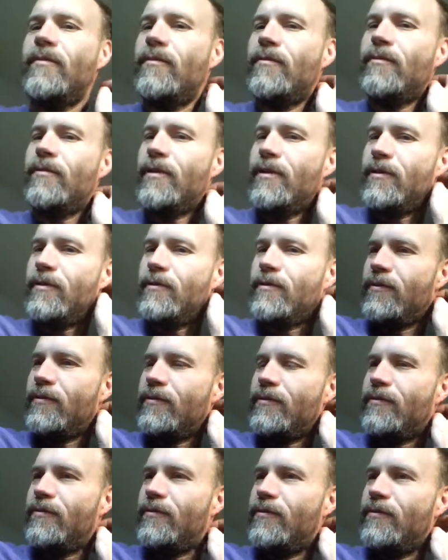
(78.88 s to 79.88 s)
Well,
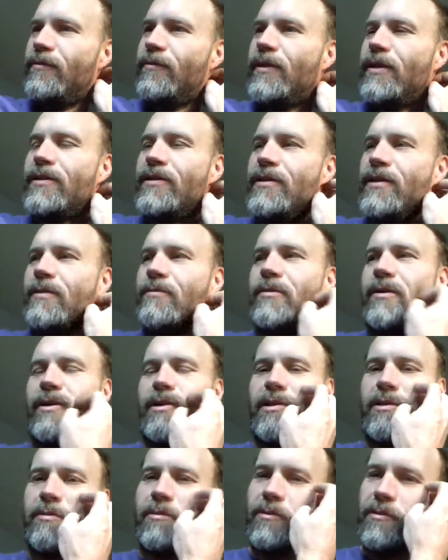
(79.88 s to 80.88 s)
that's not
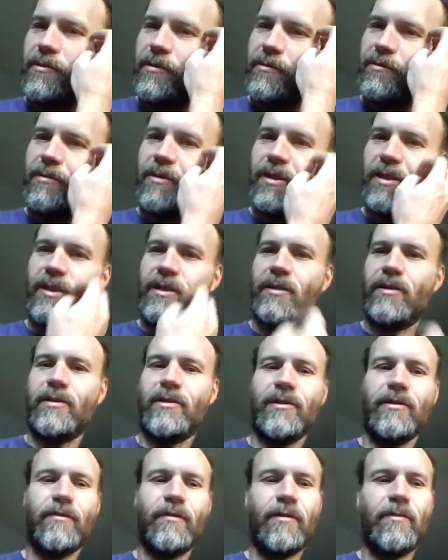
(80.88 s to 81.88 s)
possible
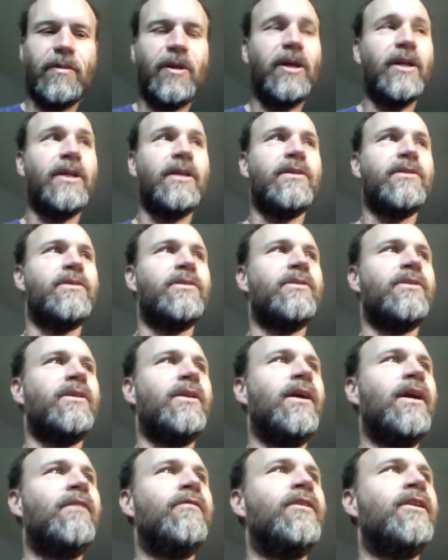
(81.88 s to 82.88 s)
because if a body isn't
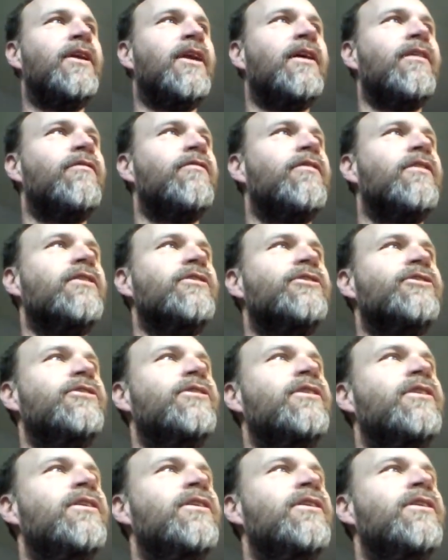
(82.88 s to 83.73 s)
alive, it can't function.